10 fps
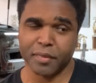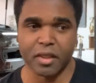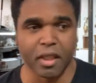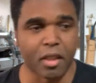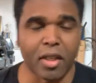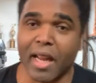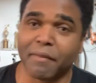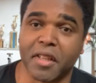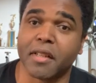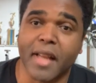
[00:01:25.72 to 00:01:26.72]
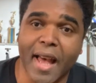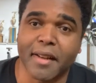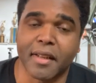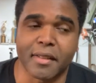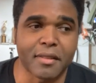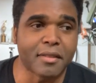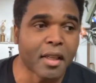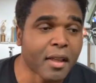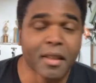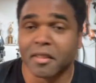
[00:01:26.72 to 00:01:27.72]
you know, and I've done that, and
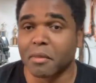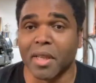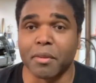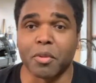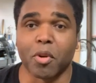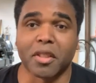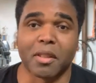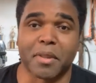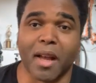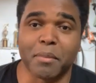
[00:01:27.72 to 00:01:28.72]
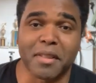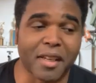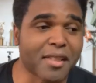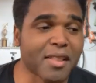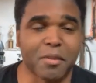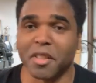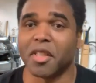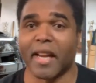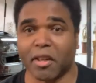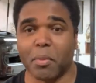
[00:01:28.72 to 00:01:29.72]
sometimes it works, sometimes it doesn't, and
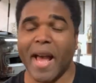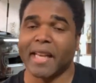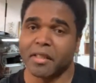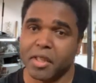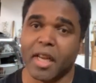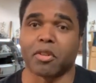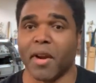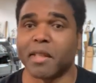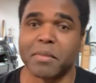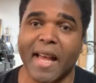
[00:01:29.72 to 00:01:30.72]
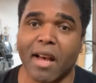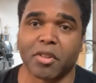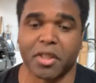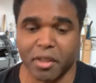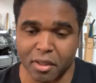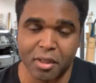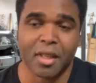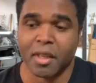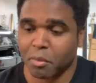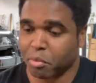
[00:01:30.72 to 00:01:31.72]
you gotta go back in, you gotta crank them down, or either
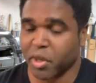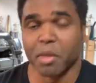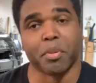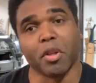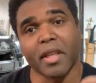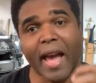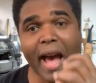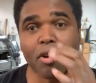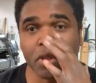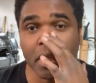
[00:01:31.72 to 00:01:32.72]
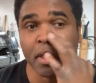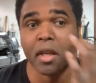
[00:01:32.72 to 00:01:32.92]
bring a pulley out,